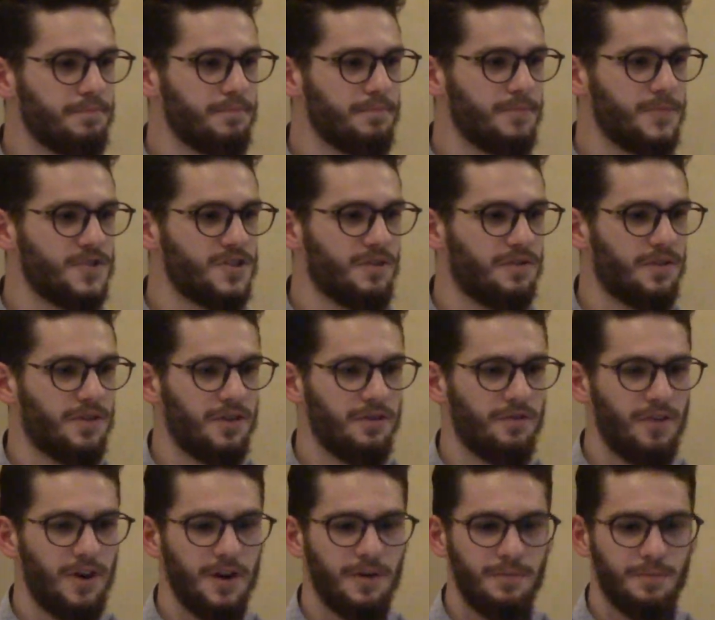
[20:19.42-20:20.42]
Is everything
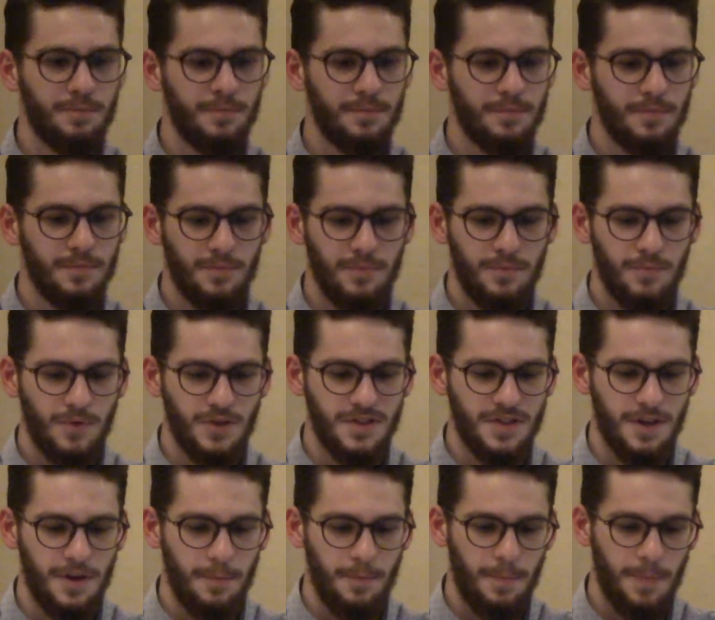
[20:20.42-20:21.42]
fine? What's
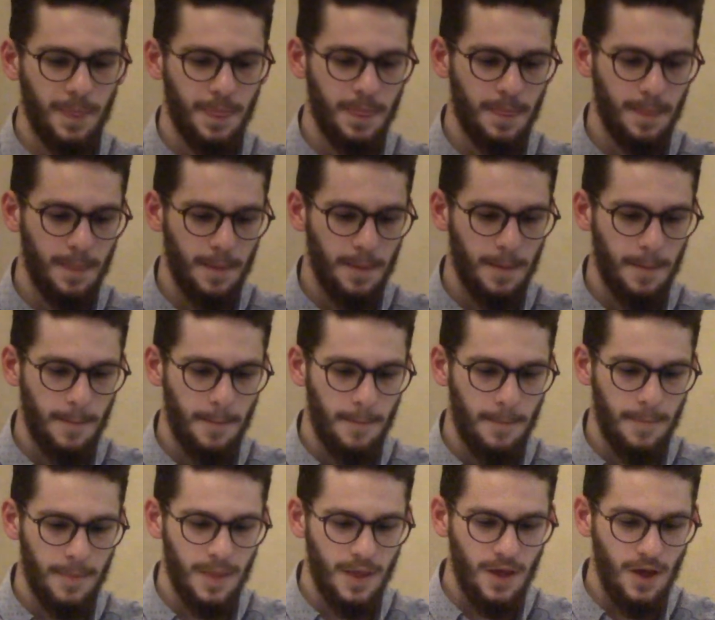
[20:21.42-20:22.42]
that?
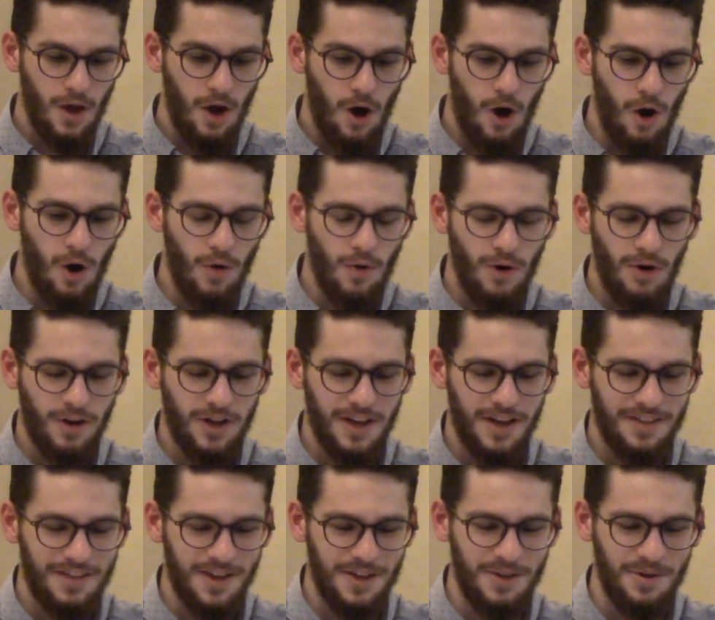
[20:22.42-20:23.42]
Oh, okay,
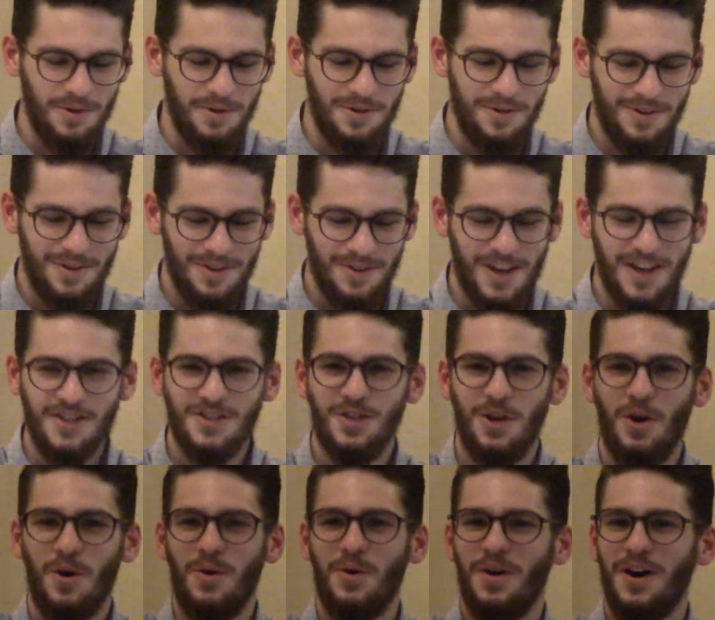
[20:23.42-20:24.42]
thank you. Okay,
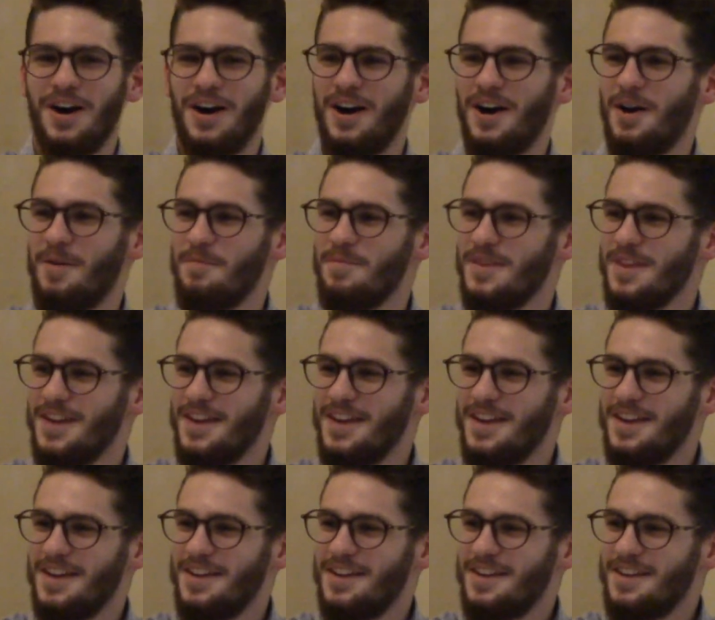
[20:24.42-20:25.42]
so
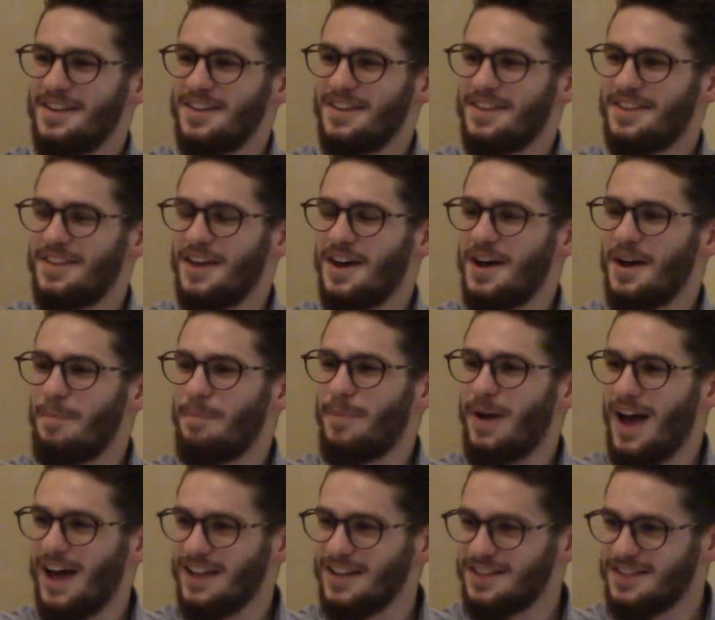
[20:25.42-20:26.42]
the
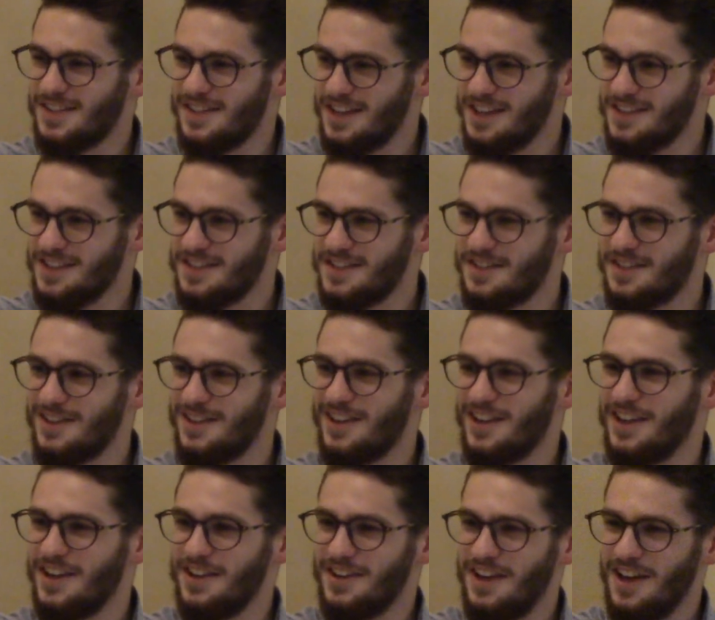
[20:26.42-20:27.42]
palaces
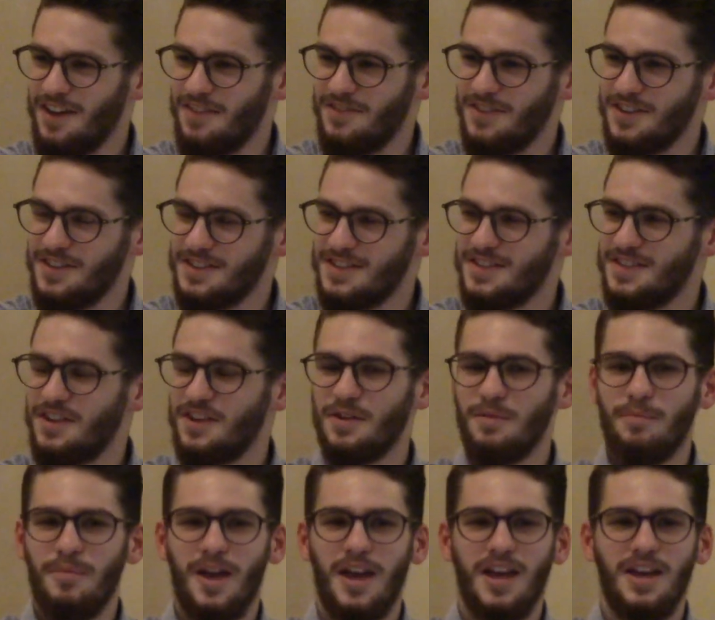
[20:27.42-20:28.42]
in heavens, they're
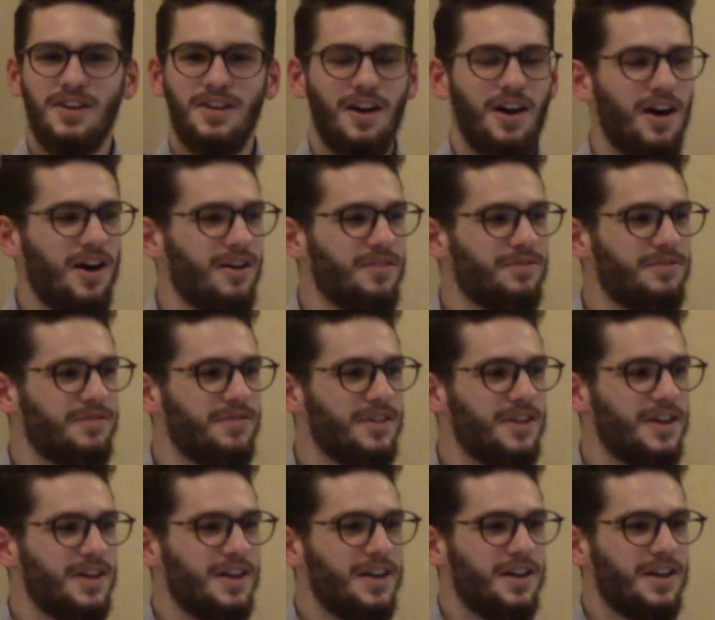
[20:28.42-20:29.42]
made of
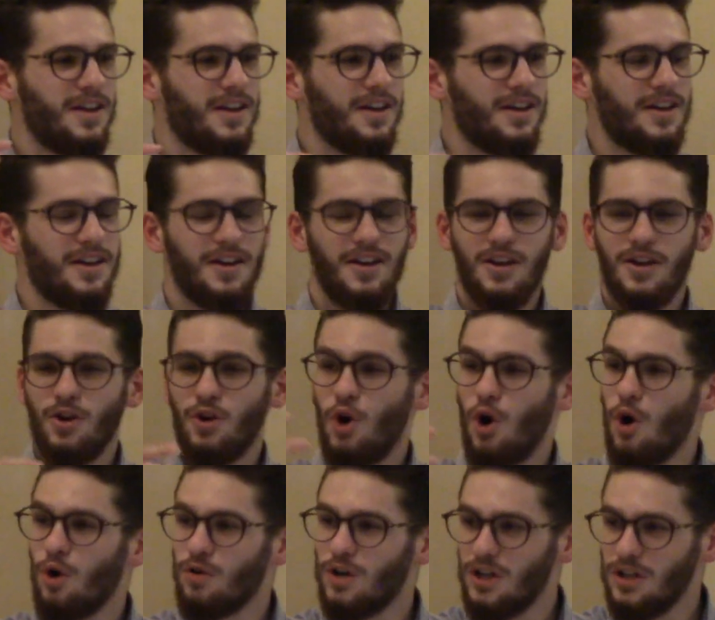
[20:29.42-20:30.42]

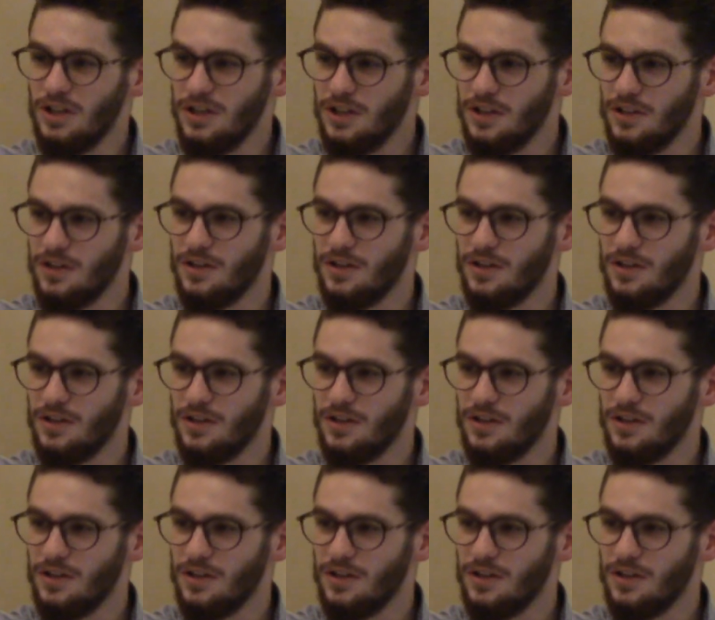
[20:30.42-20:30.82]
coral